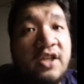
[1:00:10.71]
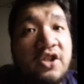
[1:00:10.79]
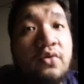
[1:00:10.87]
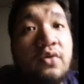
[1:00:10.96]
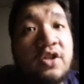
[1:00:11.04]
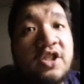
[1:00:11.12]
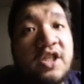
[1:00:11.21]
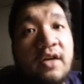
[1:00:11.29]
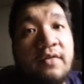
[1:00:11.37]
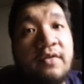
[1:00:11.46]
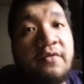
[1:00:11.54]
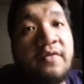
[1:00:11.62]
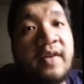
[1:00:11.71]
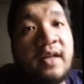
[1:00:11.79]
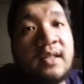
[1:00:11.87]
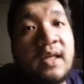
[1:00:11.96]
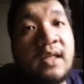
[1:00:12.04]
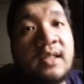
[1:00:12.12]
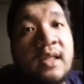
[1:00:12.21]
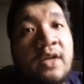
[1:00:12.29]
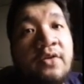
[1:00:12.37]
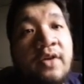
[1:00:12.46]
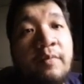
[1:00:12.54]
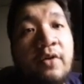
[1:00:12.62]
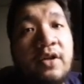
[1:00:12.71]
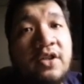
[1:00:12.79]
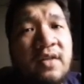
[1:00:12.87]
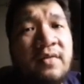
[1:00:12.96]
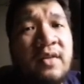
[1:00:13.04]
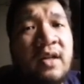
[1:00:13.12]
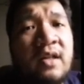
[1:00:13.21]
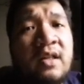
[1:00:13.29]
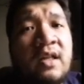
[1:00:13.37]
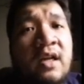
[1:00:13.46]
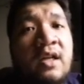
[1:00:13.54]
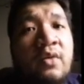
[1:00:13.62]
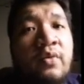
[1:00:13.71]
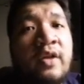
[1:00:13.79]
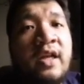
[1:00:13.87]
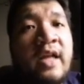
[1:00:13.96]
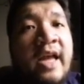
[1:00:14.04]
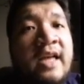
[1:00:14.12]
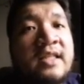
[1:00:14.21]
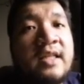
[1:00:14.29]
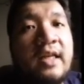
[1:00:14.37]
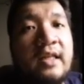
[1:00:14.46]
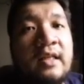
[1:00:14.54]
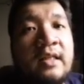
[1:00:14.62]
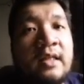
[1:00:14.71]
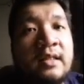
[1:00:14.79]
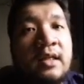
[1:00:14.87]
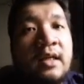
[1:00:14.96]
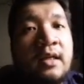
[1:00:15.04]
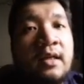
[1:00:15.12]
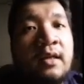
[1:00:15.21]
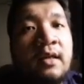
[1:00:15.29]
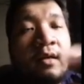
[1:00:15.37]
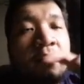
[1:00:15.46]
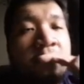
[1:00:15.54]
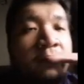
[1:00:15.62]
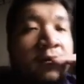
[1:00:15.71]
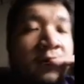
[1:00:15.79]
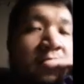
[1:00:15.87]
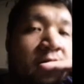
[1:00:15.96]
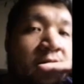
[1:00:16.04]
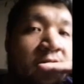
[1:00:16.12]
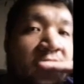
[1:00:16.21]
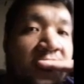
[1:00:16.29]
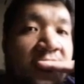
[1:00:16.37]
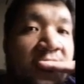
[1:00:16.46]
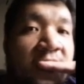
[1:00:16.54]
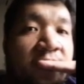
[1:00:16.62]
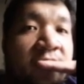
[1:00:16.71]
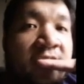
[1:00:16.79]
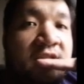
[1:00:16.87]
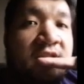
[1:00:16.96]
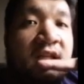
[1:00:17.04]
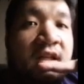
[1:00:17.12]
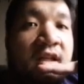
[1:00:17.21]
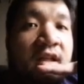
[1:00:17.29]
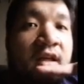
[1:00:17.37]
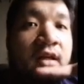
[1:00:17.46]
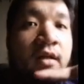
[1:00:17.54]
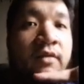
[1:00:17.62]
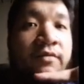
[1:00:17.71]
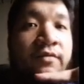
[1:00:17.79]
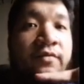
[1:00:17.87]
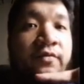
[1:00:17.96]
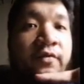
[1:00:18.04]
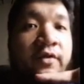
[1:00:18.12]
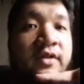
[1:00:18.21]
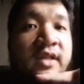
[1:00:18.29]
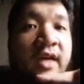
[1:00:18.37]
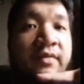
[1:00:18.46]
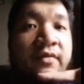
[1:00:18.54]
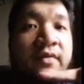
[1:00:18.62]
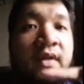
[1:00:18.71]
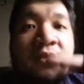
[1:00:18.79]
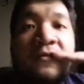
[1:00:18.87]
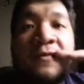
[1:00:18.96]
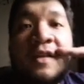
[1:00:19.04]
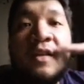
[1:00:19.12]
do a check of the file size later. I probably should have done it when I accidentally disconnected the. When I accidentally killed the first half of this vid.